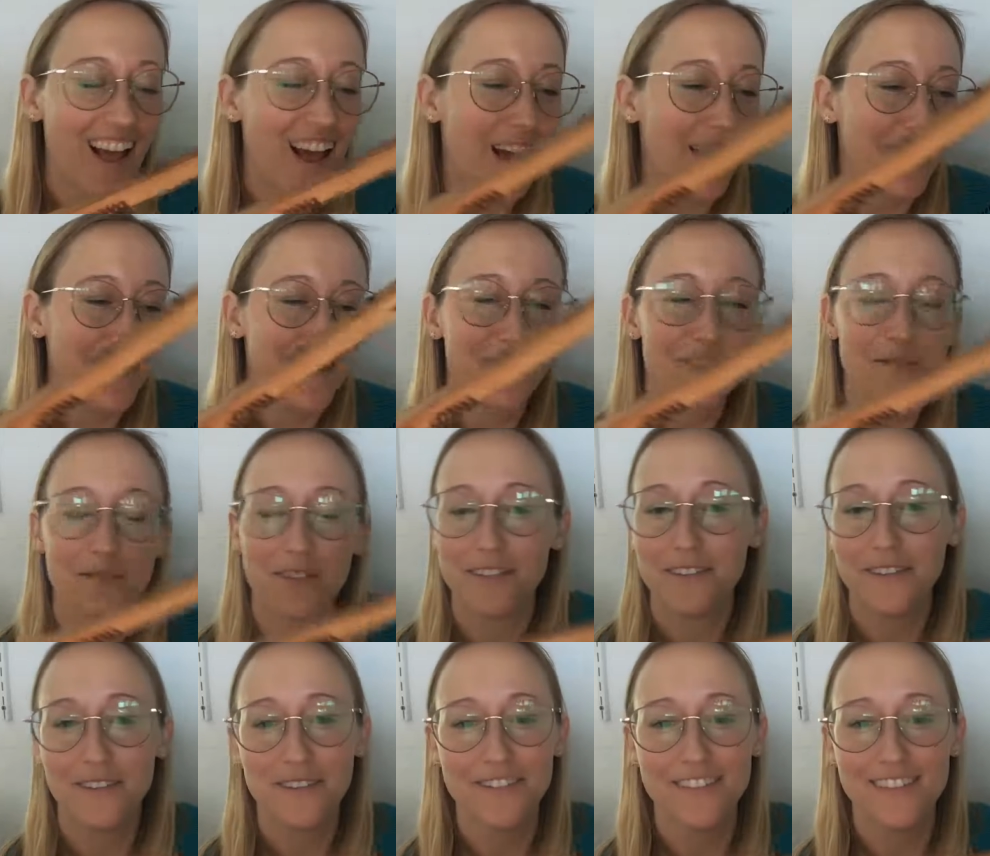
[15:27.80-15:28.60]
I can be
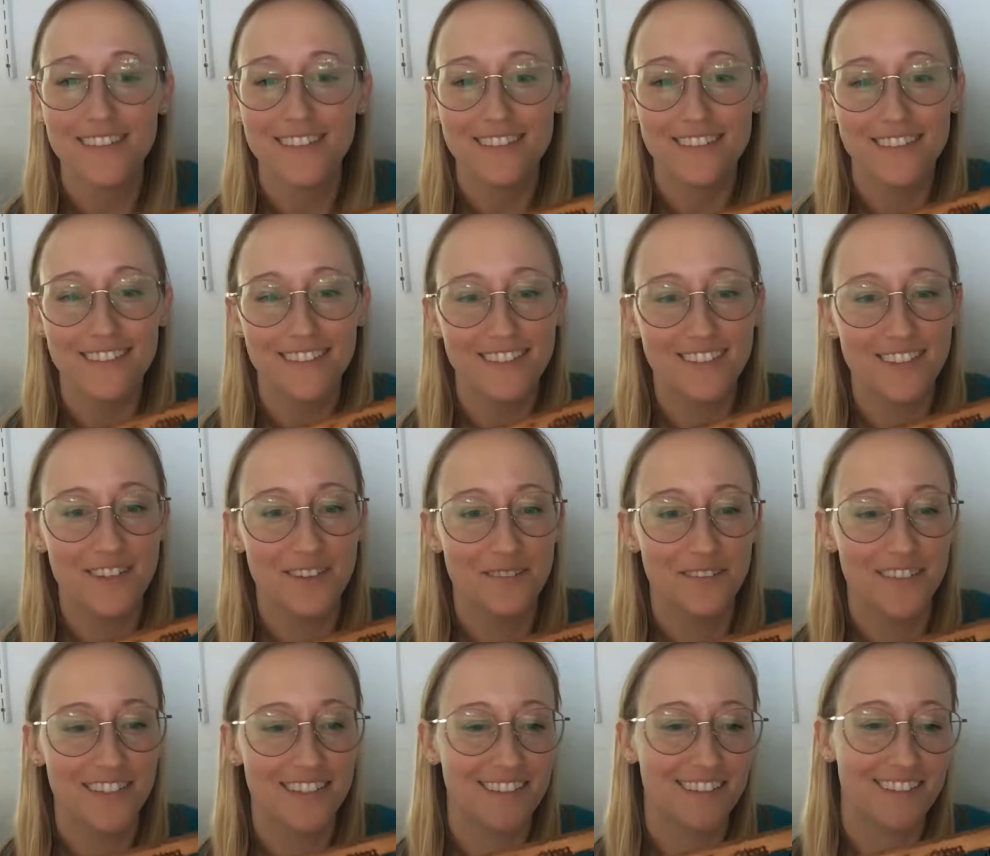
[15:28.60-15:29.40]
so lazy
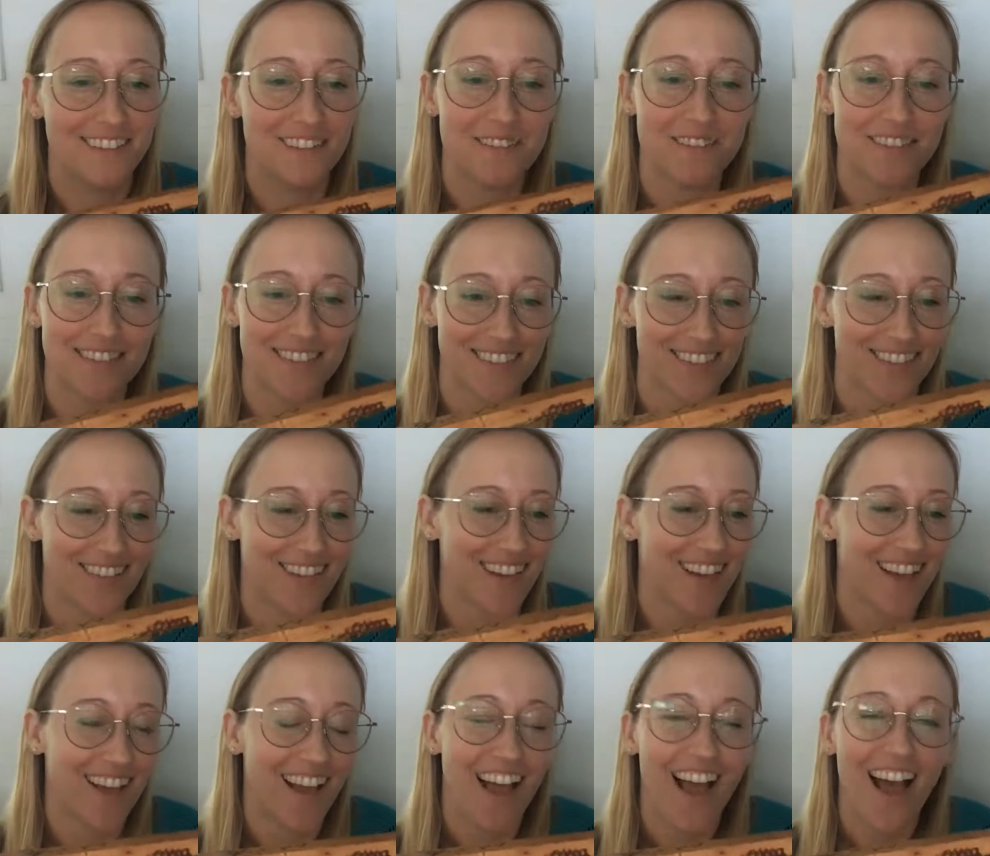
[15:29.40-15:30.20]
sometimes.
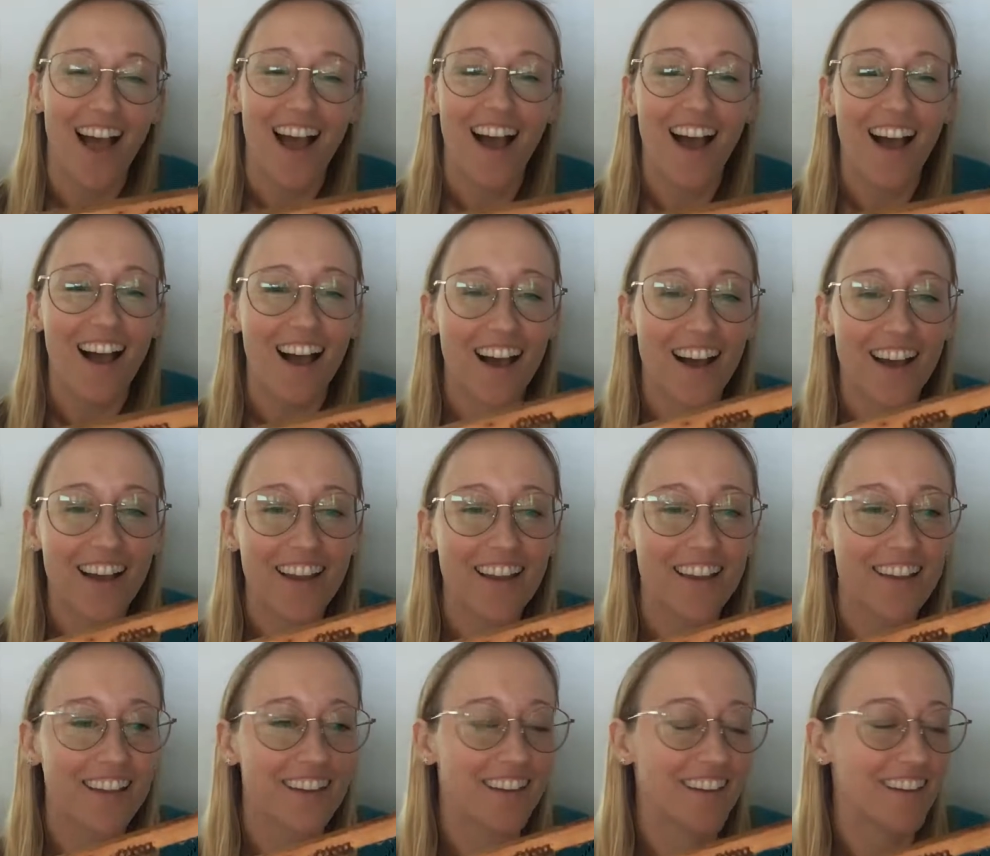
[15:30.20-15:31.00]

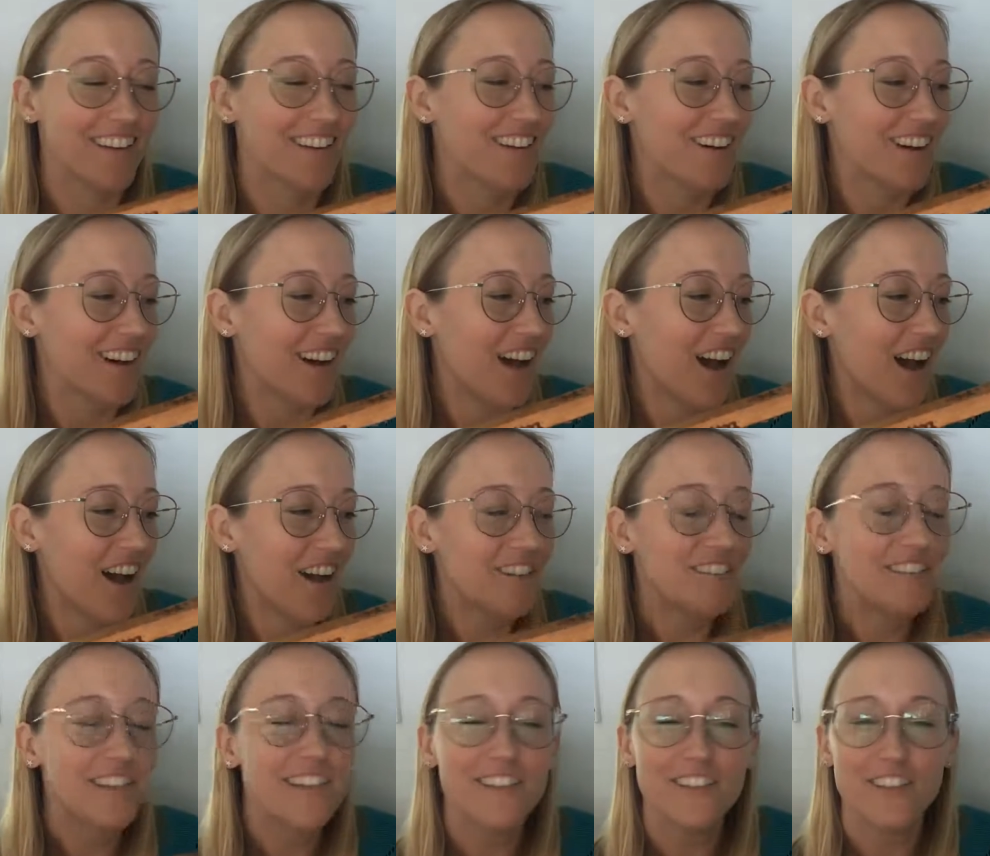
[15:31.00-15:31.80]
I I
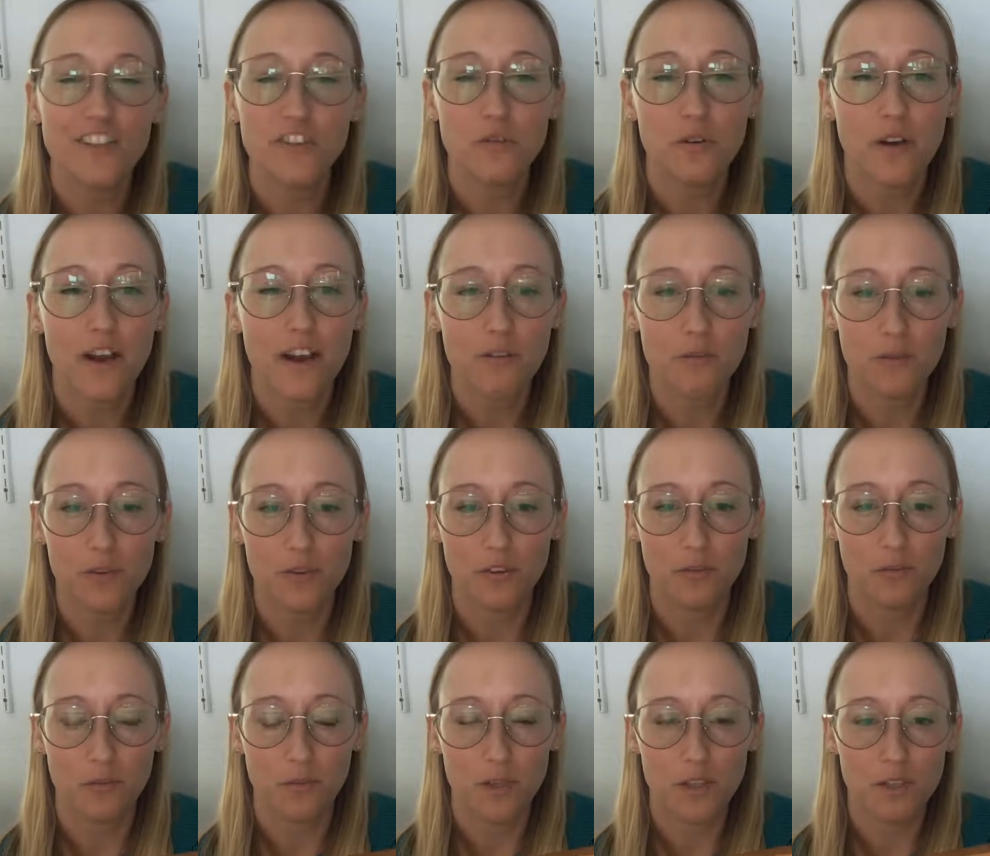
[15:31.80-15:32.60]
like to try with
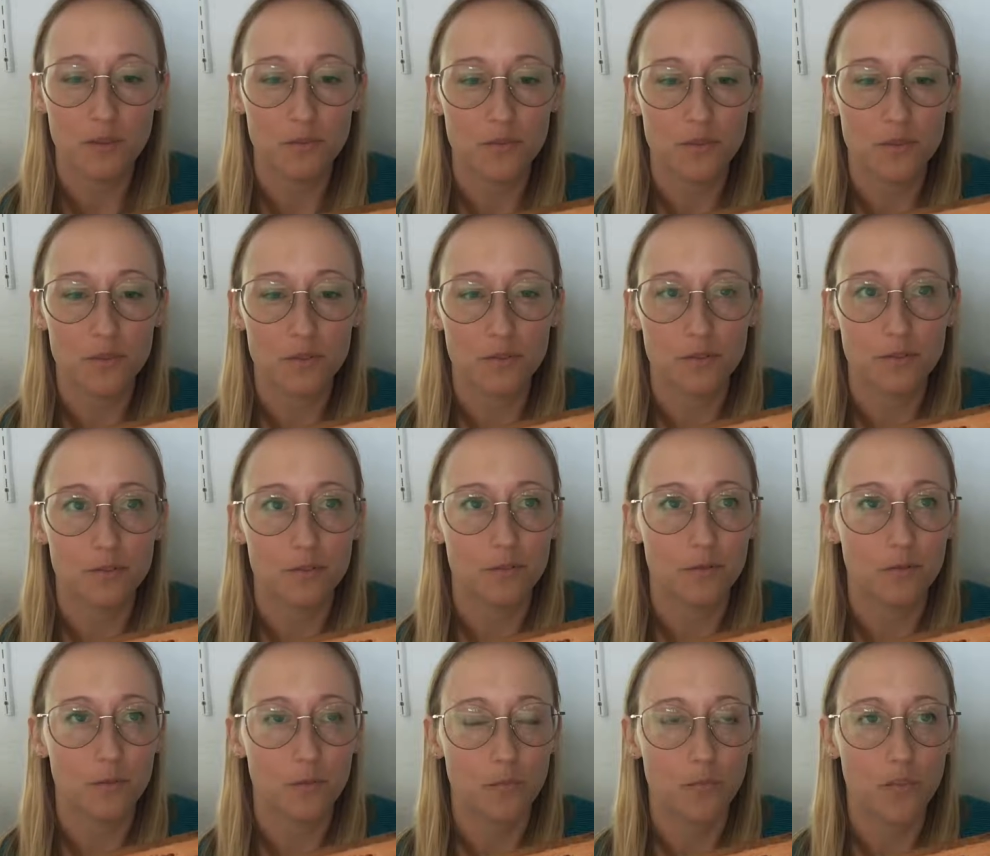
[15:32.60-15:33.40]
the minimal,